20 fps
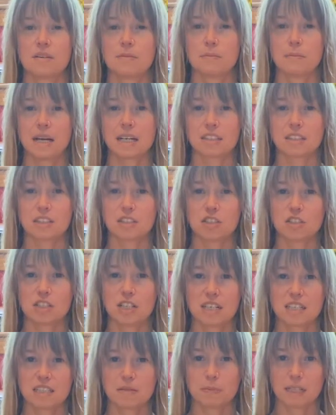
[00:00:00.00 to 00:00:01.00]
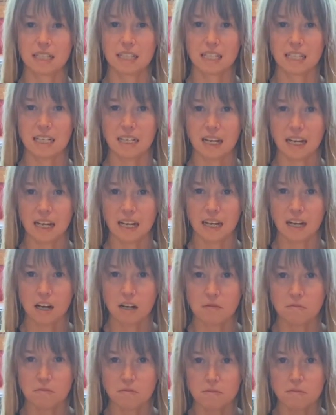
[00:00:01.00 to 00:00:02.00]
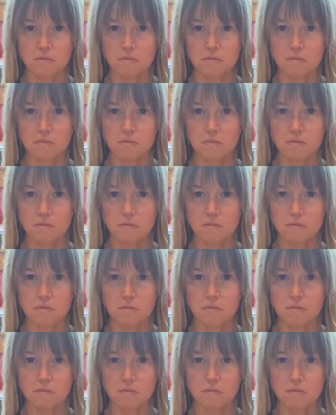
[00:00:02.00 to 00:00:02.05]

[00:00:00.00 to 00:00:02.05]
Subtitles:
Back to the chest, big inhale.